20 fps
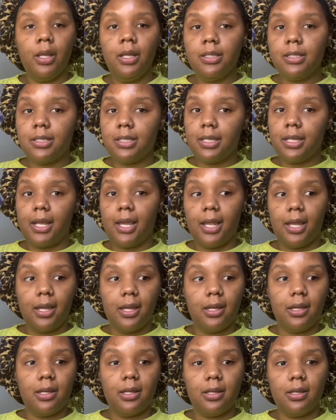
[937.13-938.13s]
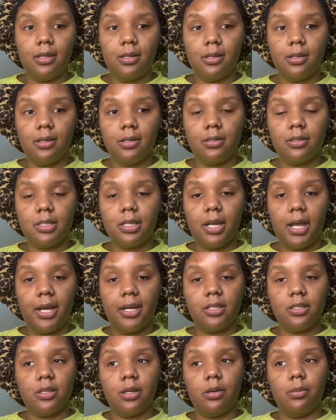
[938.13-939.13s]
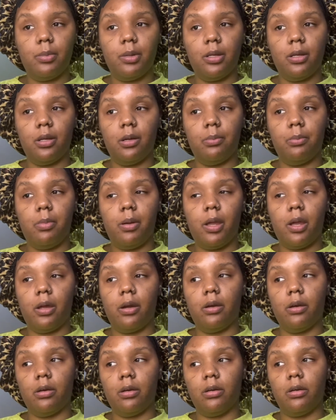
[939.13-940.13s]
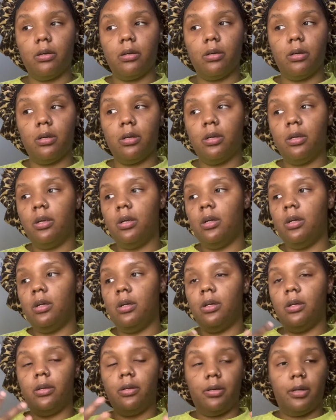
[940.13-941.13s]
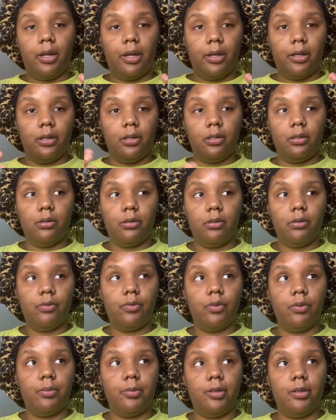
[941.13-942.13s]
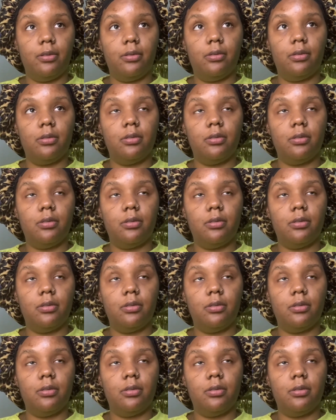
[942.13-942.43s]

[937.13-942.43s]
today, tonight is gonna be a better night for me.